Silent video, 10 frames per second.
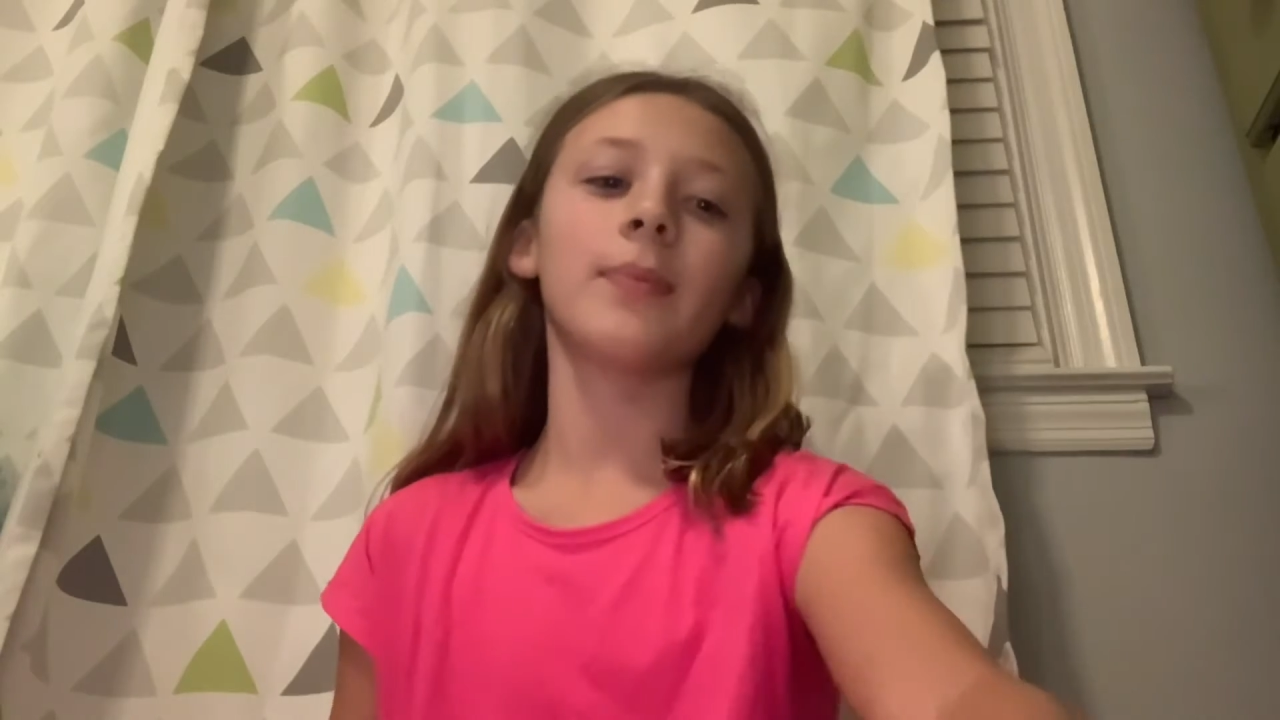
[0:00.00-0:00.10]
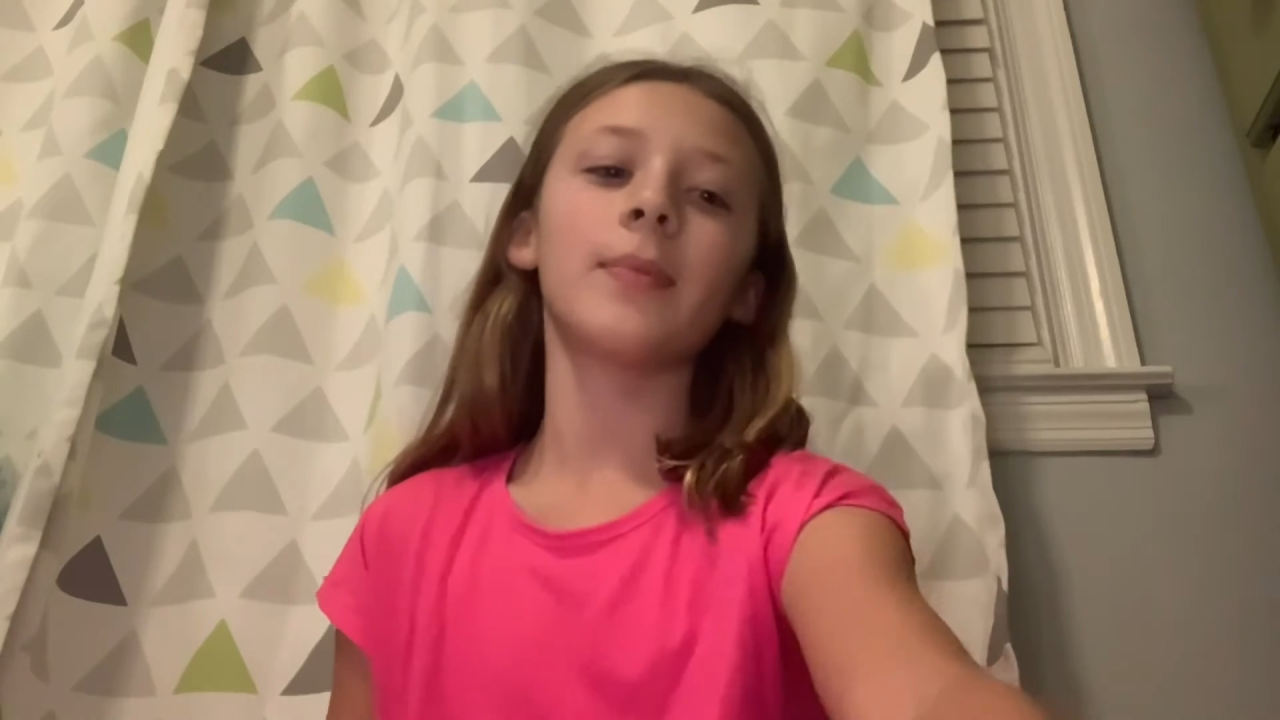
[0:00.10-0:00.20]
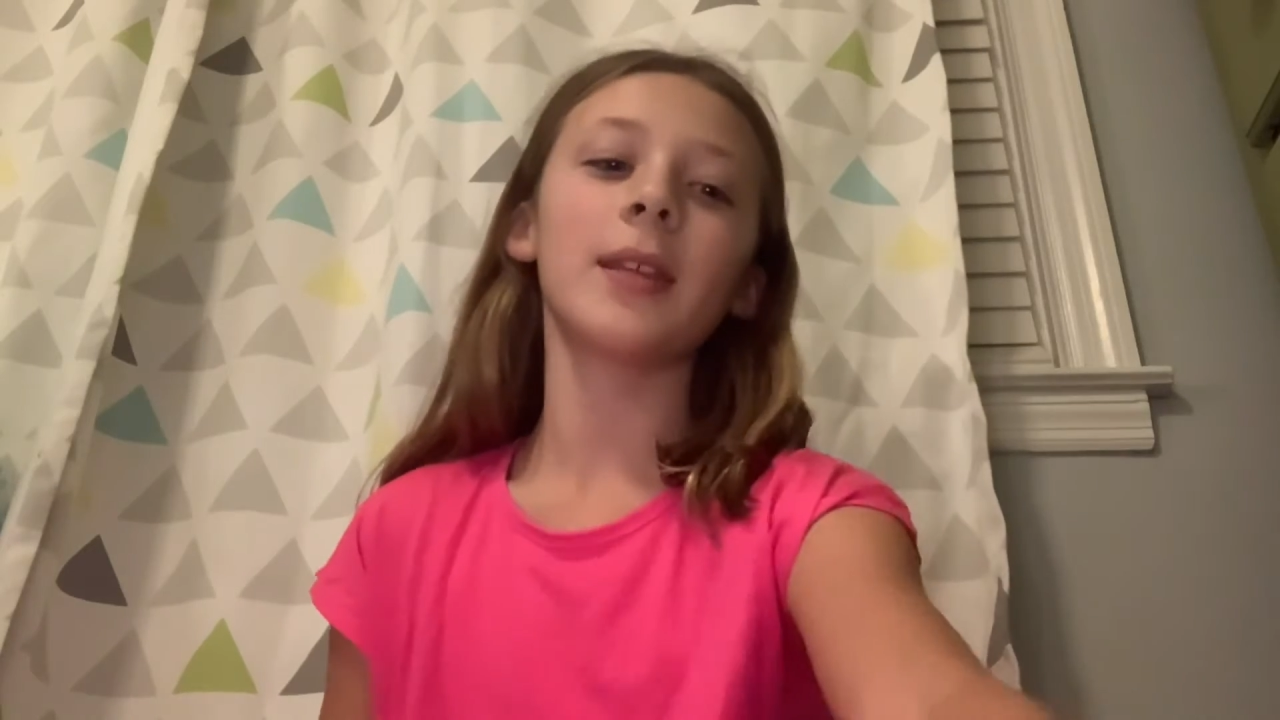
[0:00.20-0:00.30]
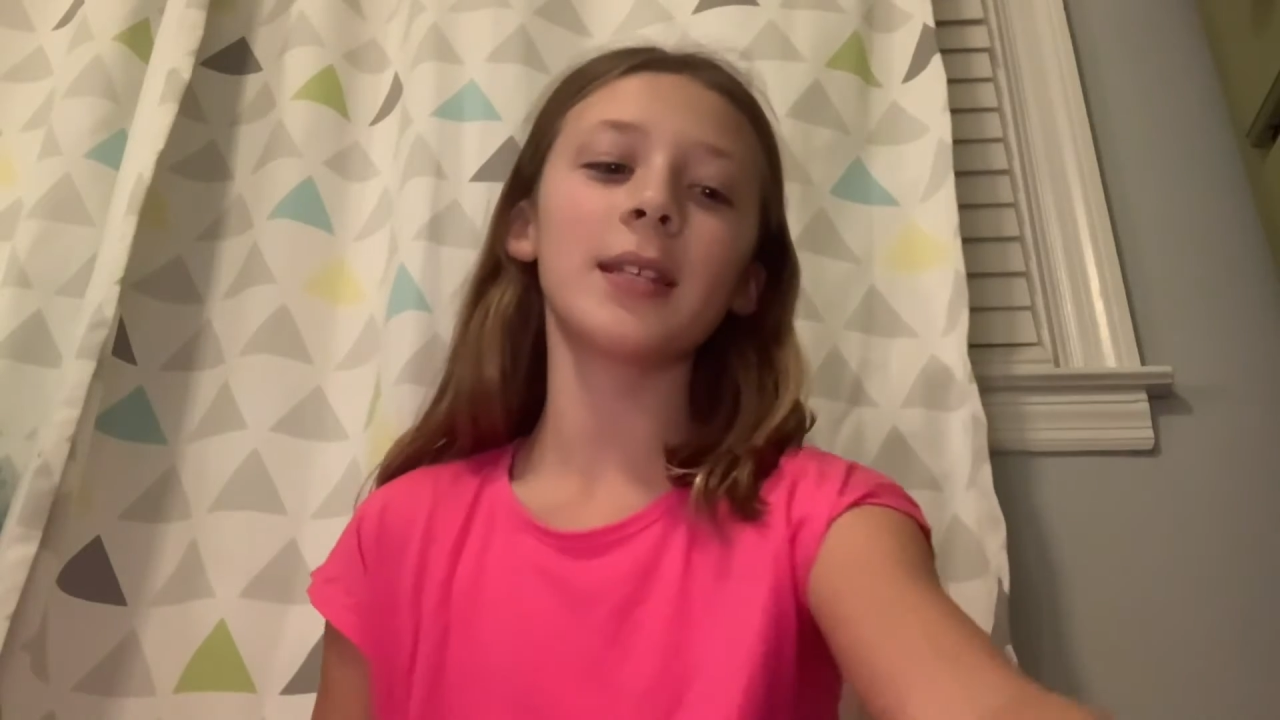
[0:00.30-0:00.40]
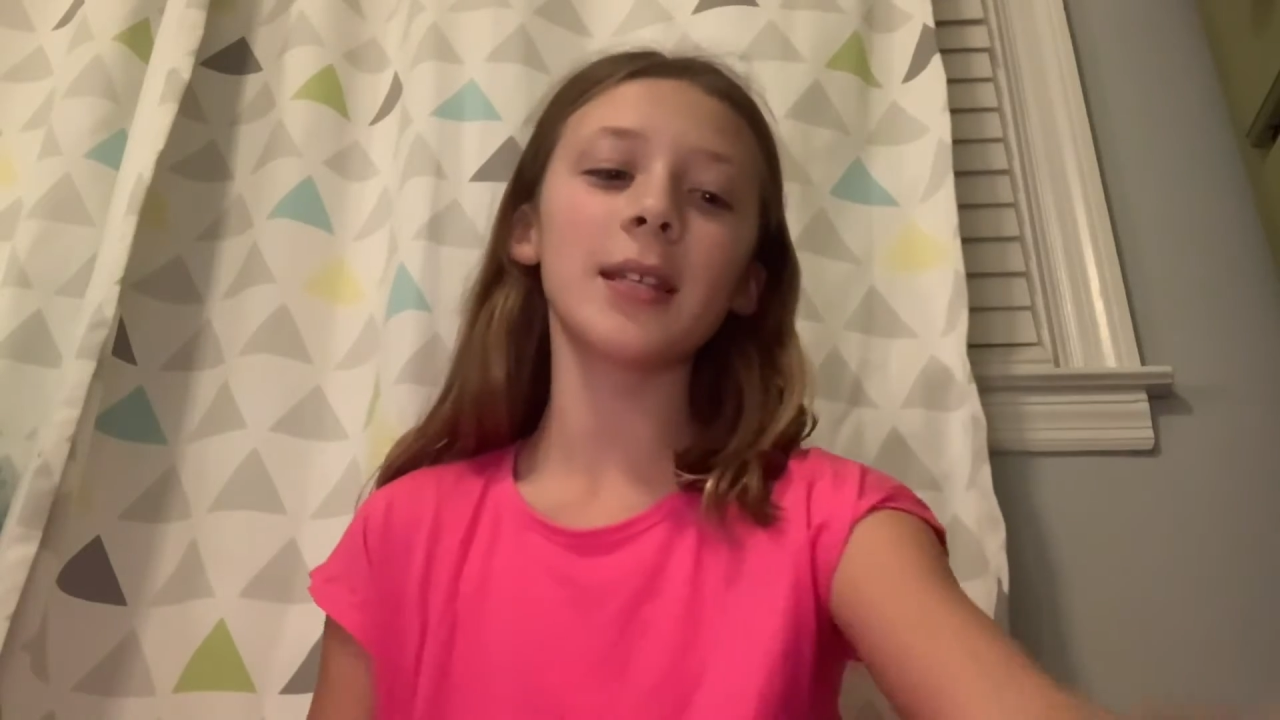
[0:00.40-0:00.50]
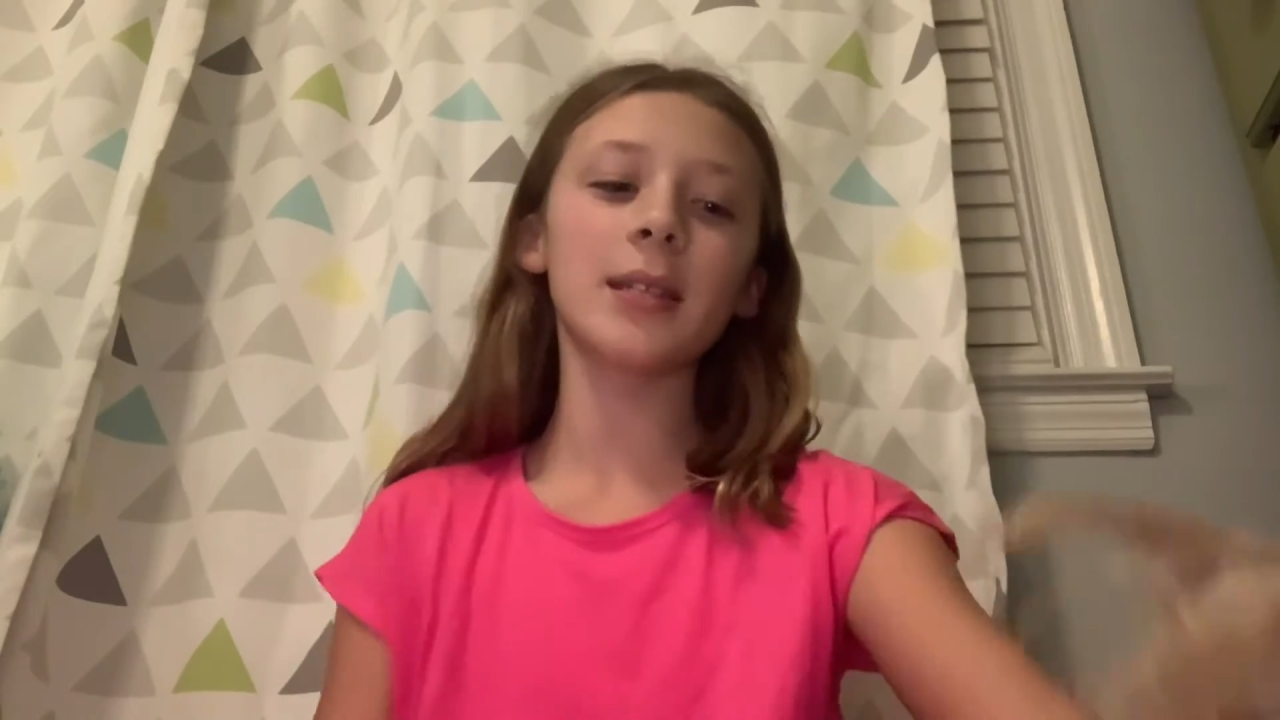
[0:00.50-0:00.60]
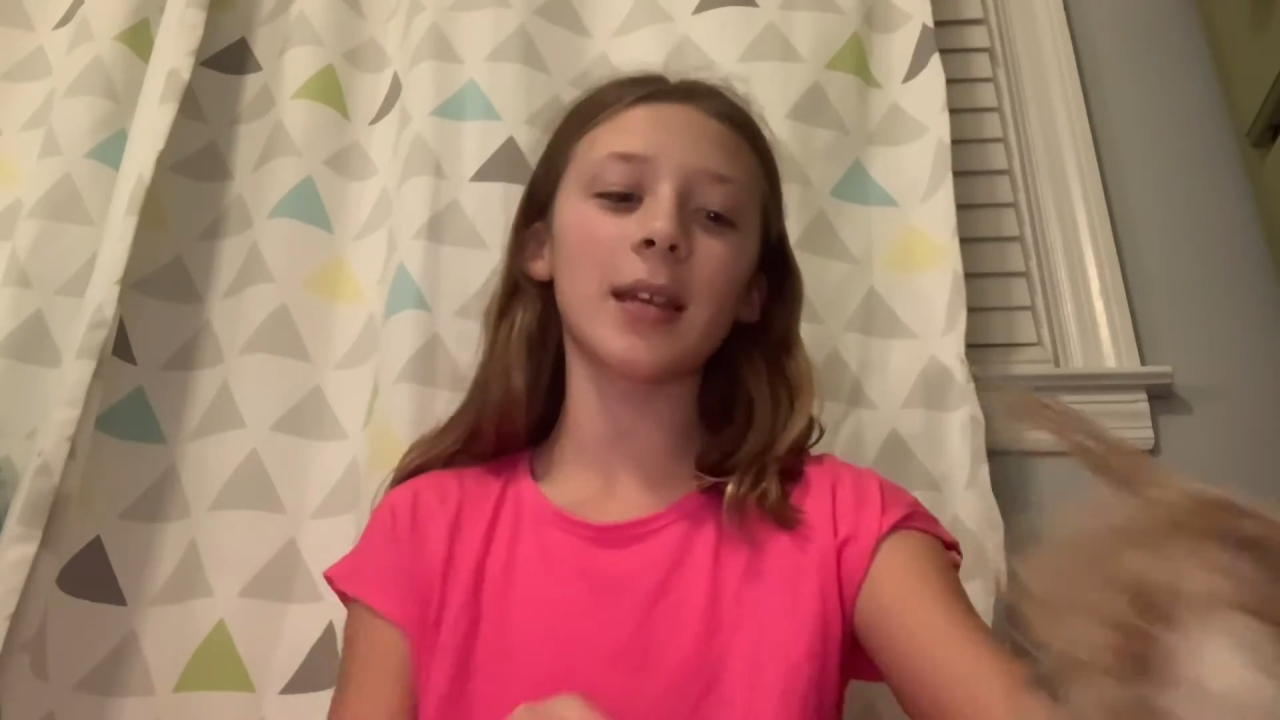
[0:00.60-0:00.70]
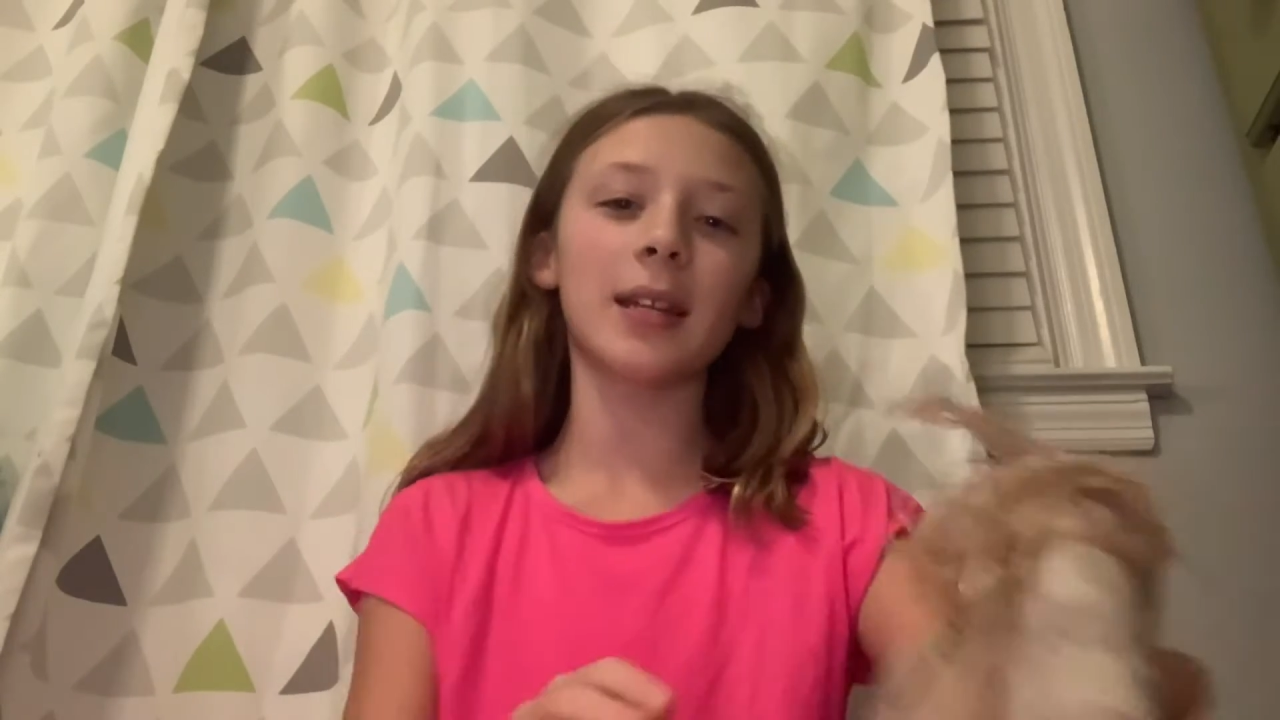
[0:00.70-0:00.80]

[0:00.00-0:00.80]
This is